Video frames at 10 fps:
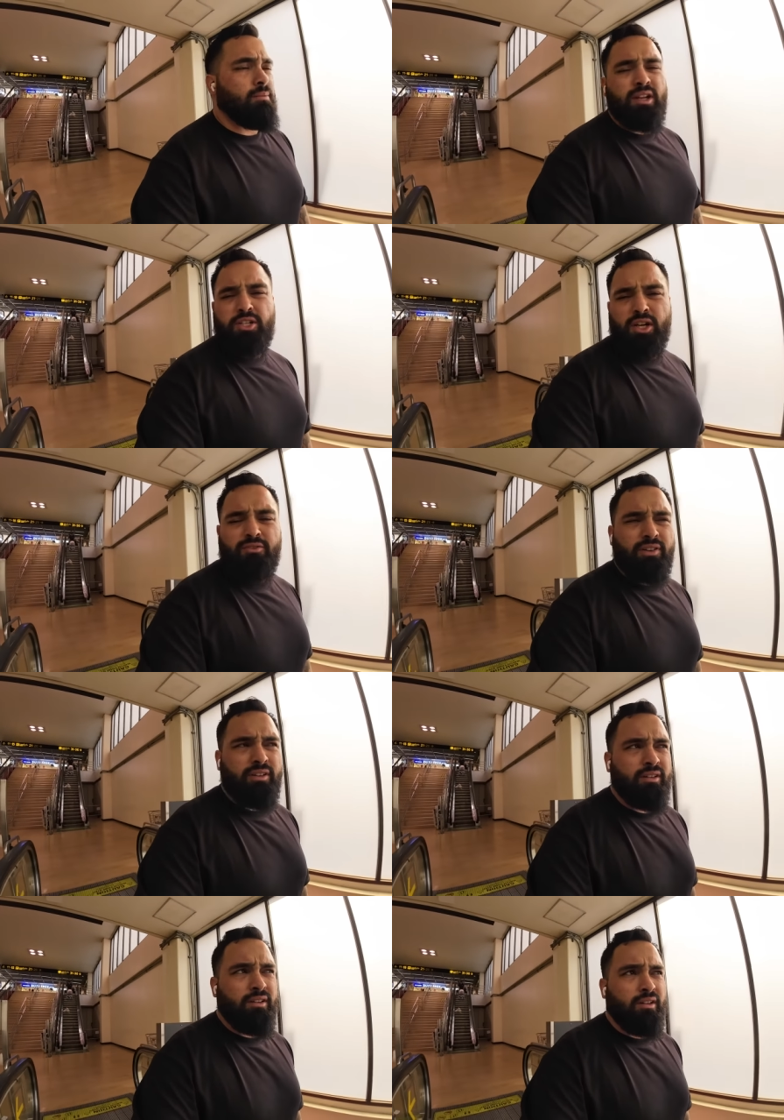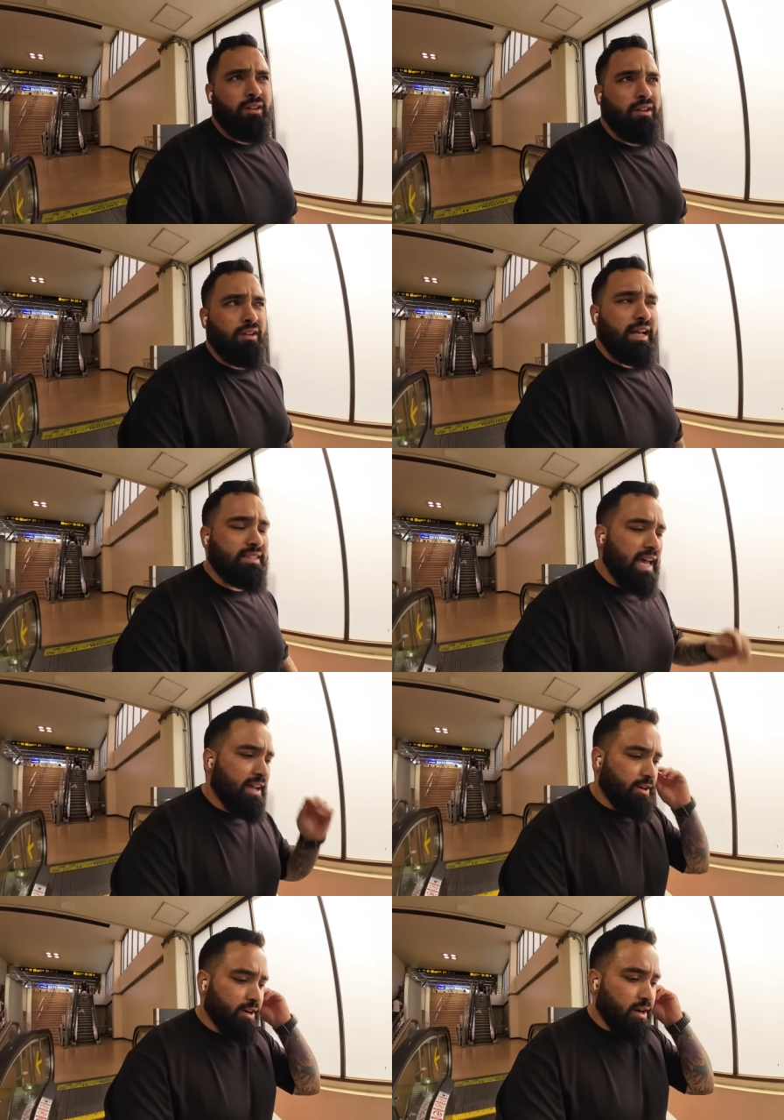I'm not sure if that's
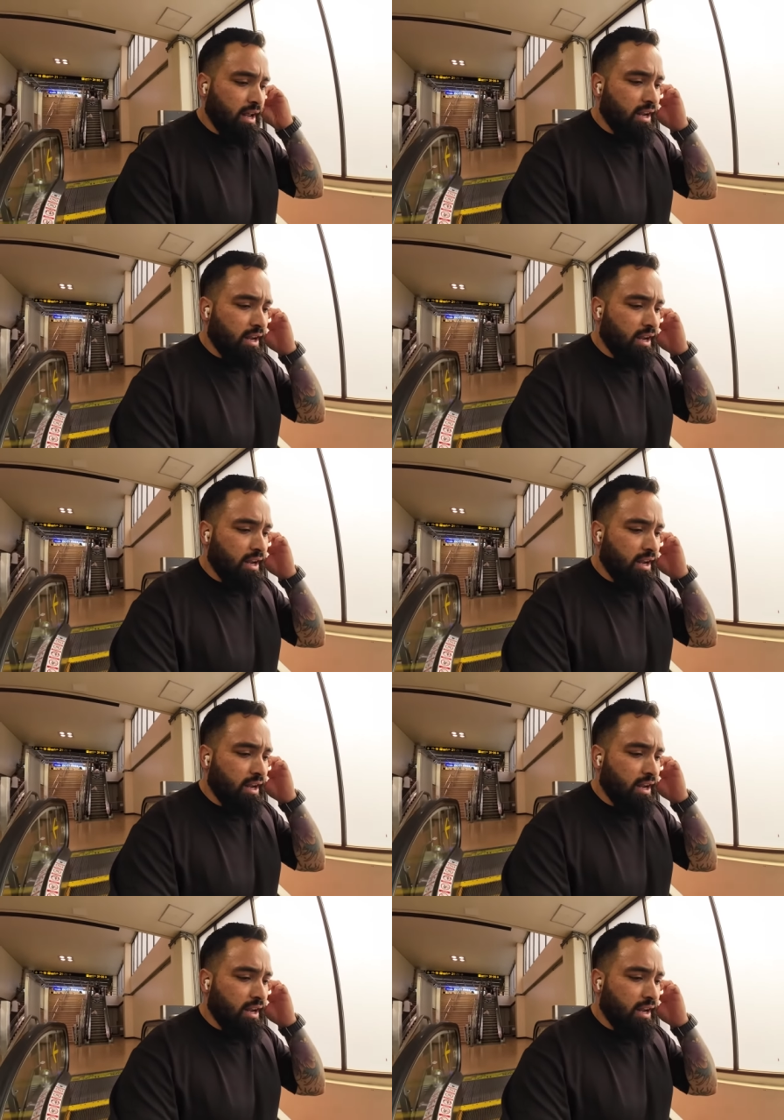accurate or not.